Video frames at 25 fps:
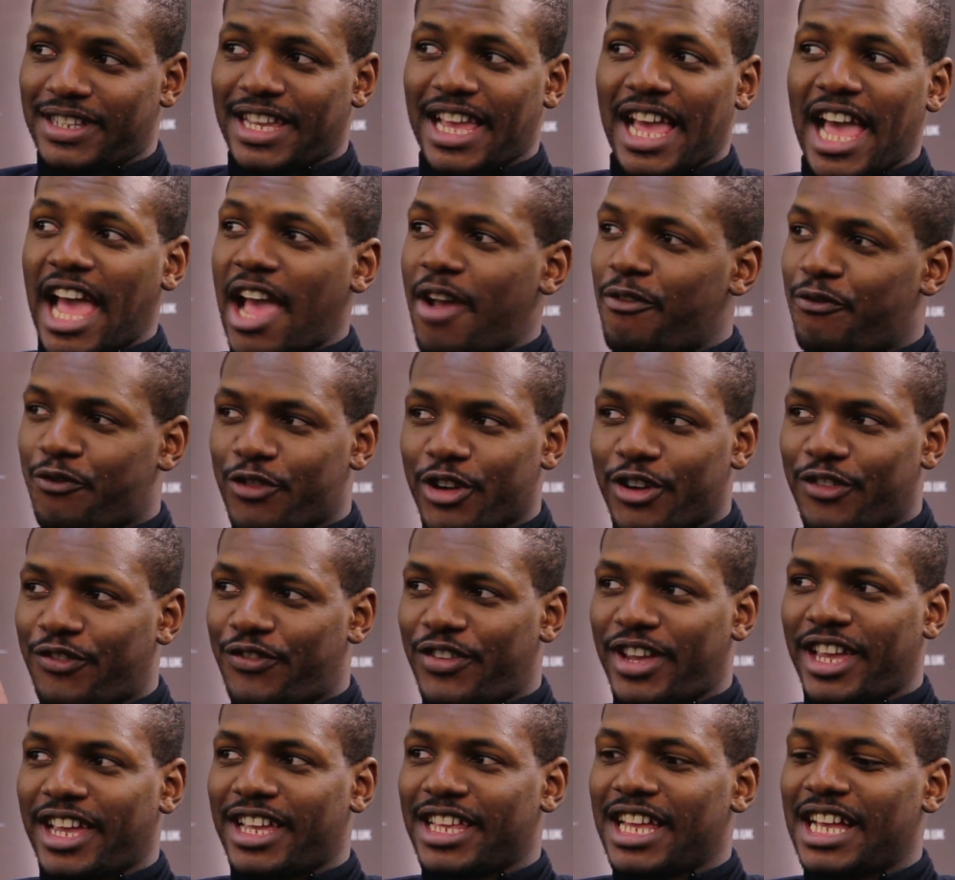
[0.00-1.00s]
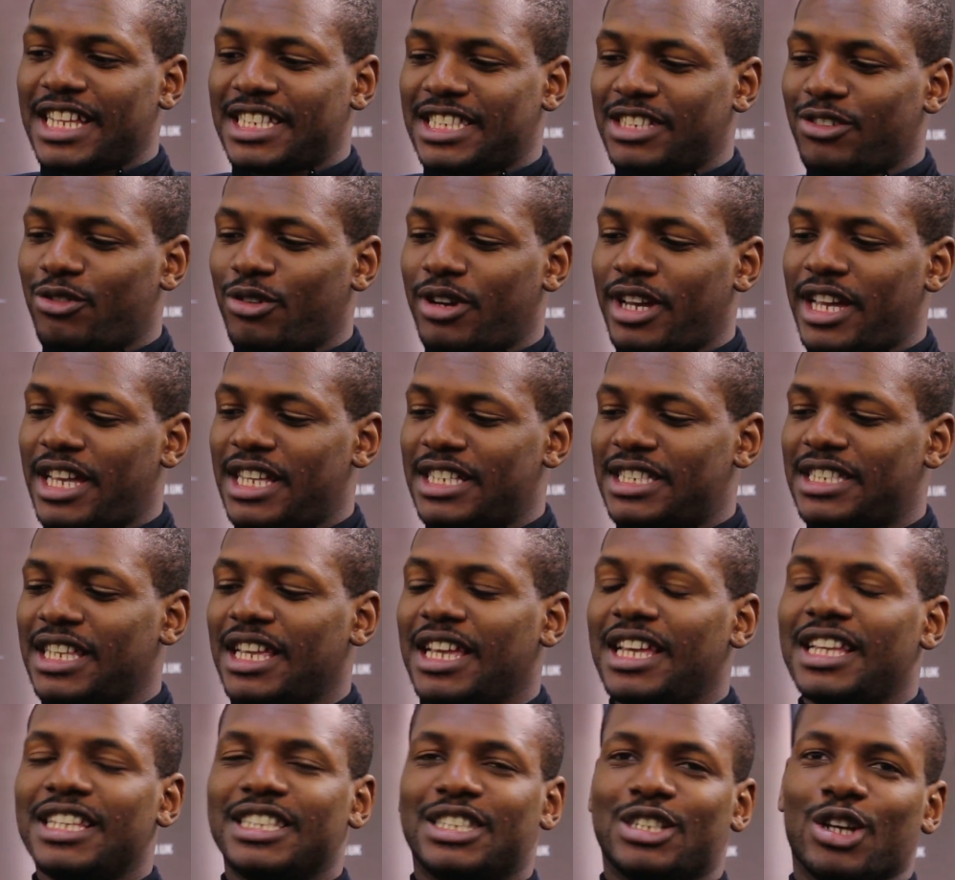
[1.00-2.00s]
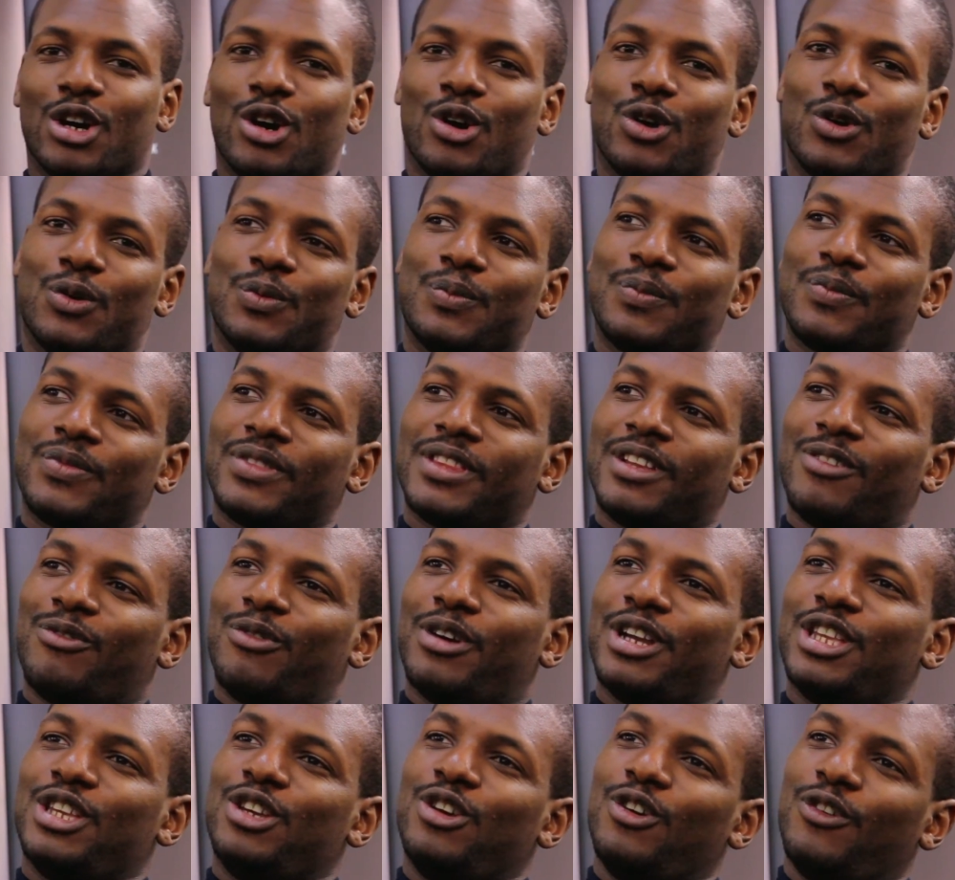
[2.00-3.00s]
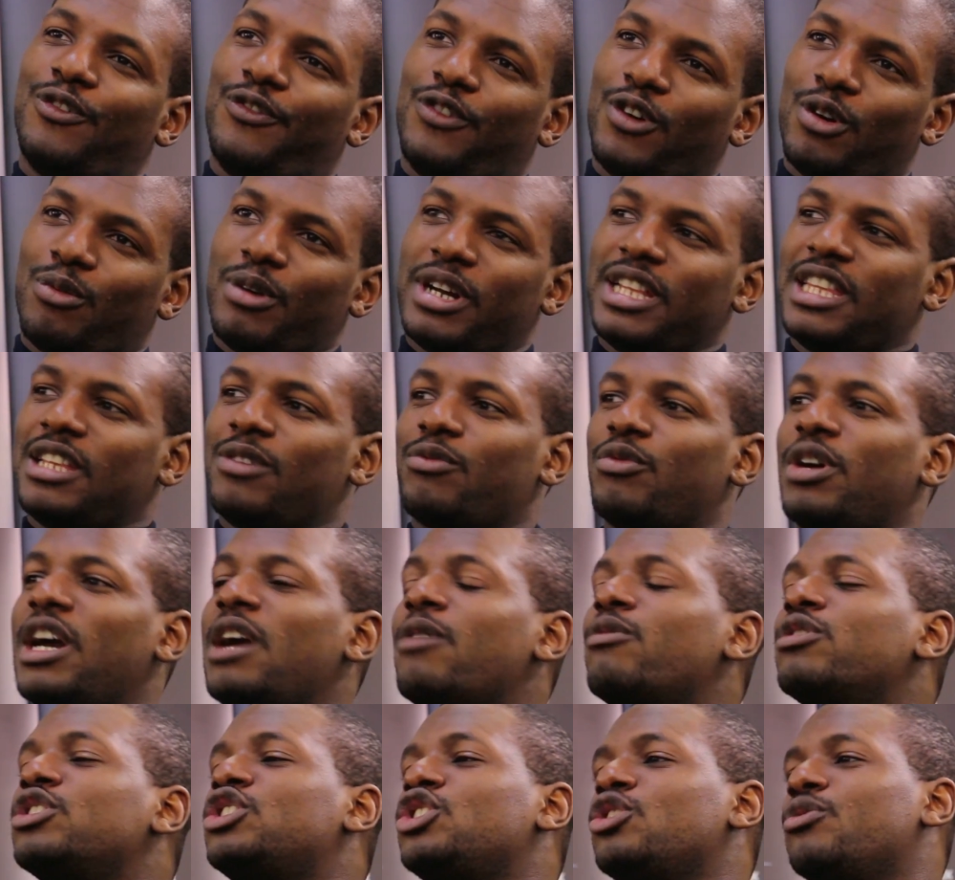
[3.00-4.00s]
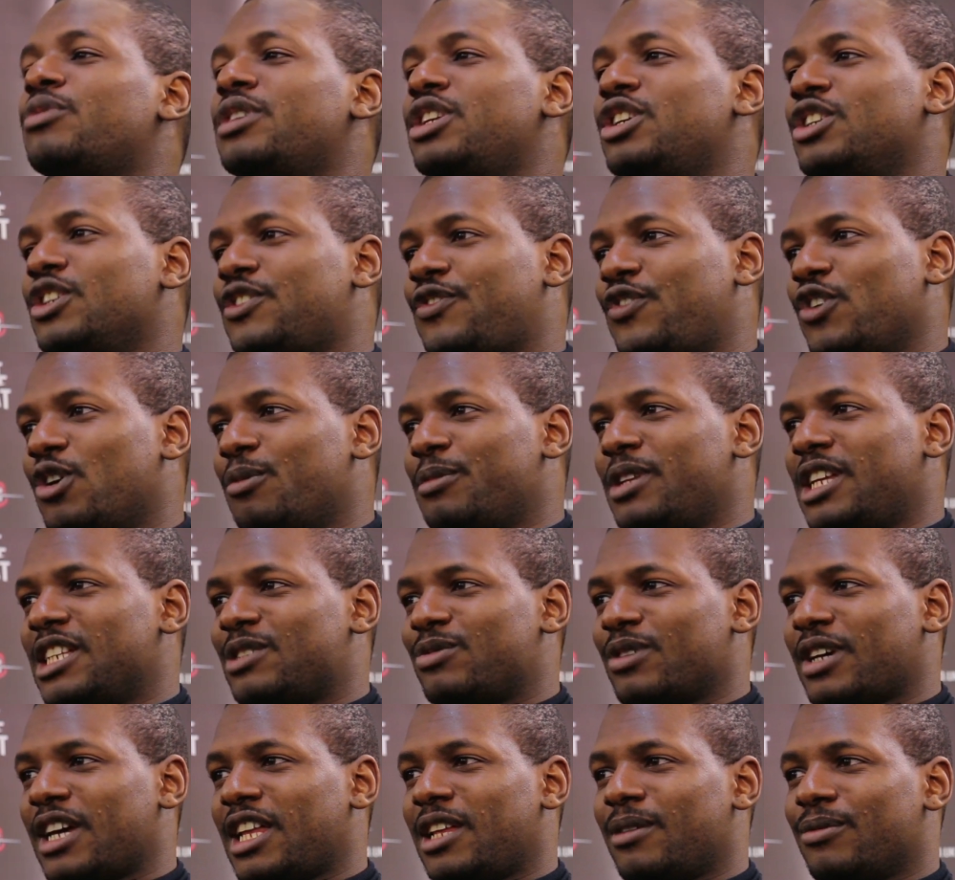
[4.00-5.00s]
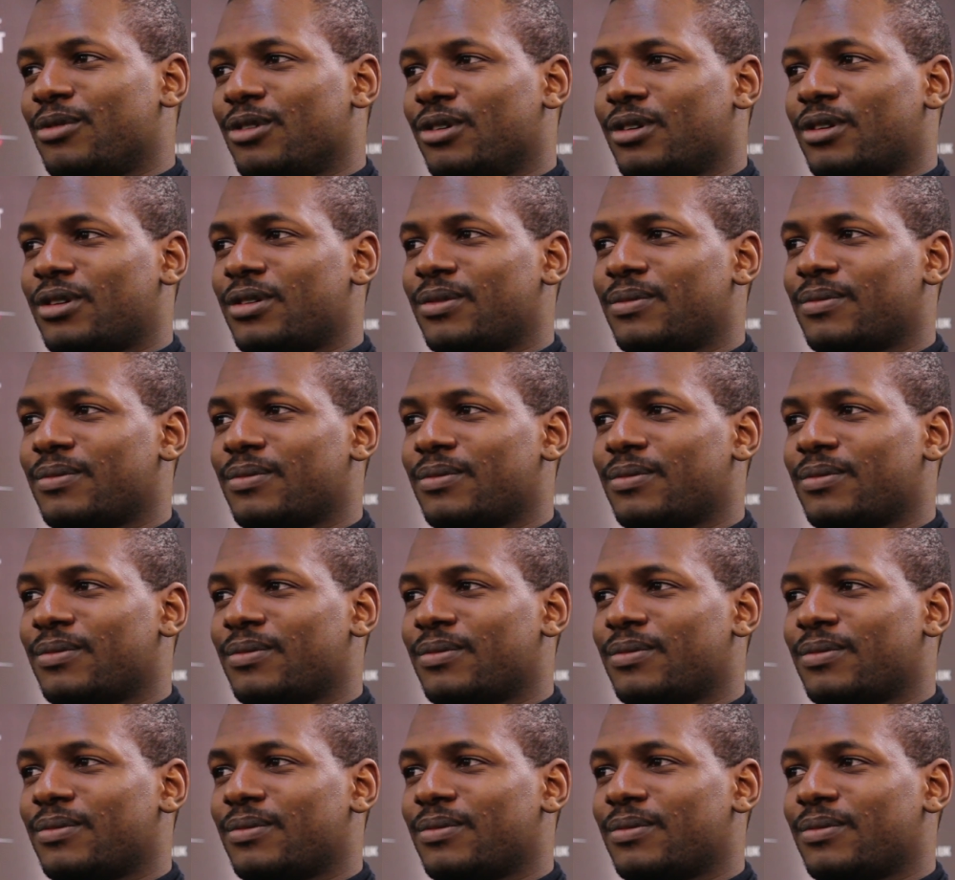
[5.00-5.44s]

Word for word: Everything. That's all mm. it is. So when you when where was you when you was filming this for Kelly Brook?